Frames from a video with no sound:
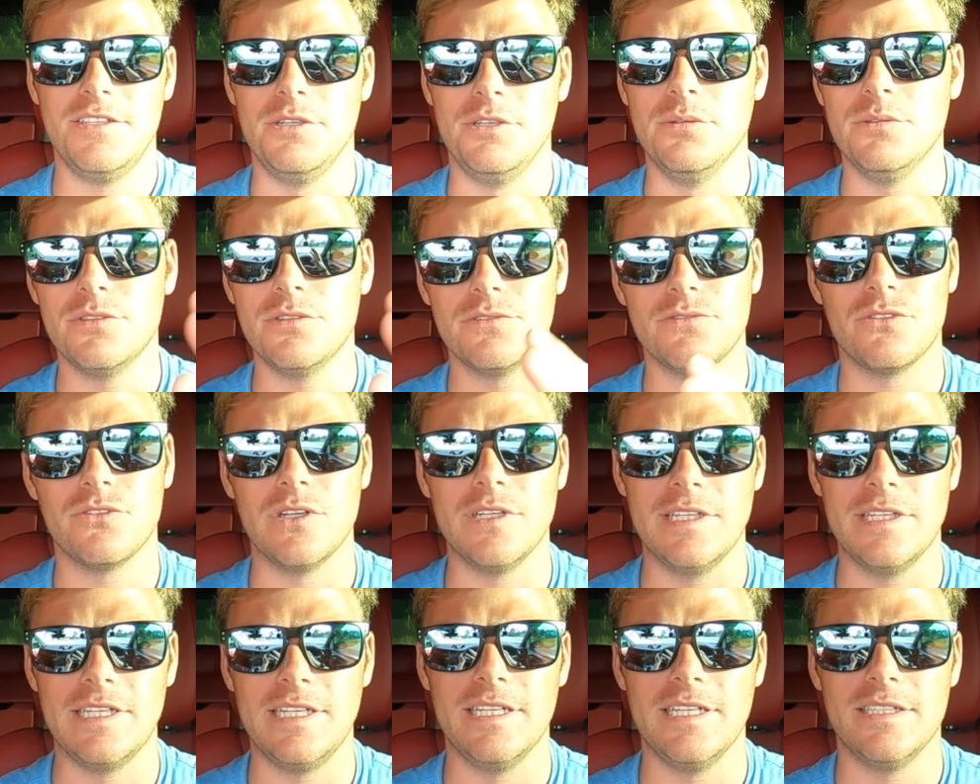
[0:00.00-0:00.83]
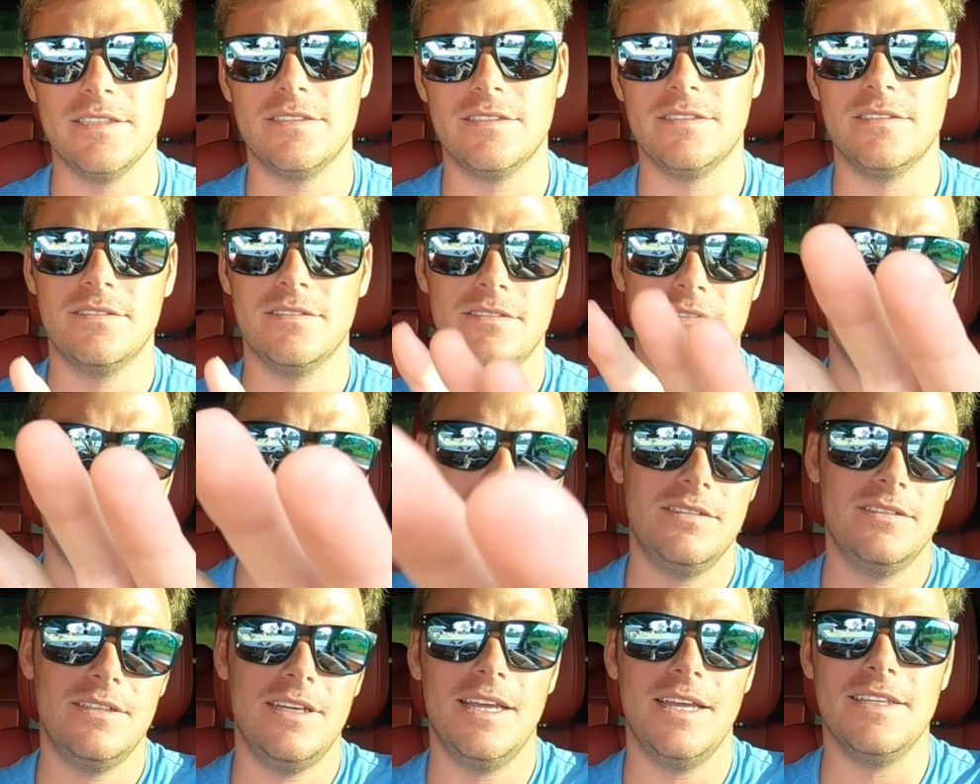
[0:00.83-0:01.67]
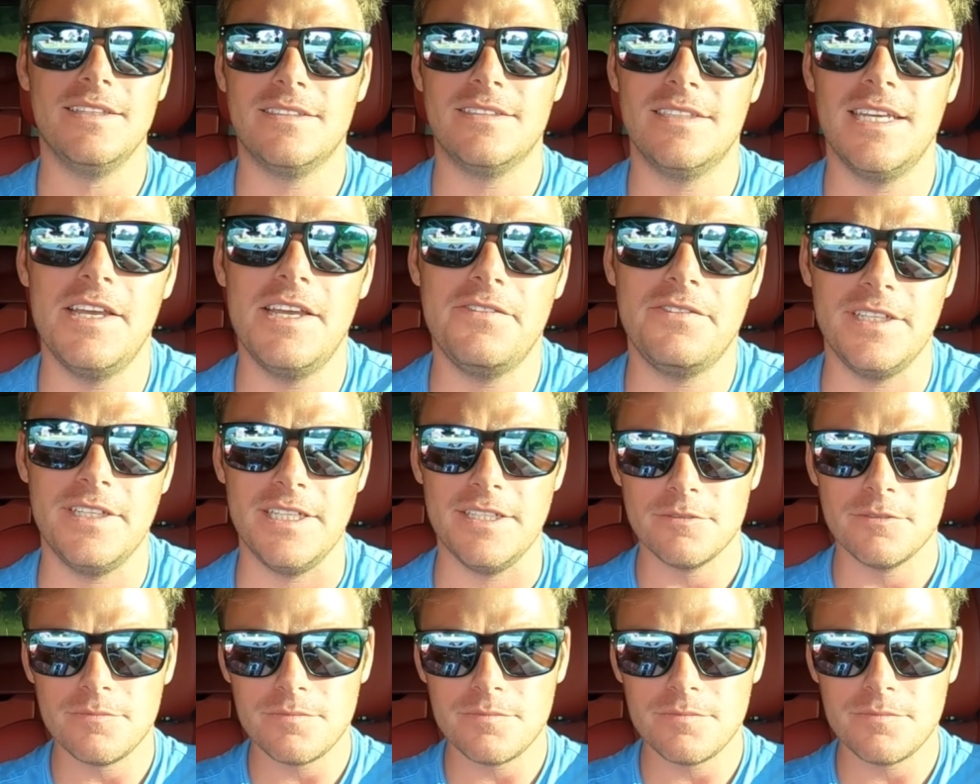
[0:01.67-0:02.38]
user-friendliness, and safety.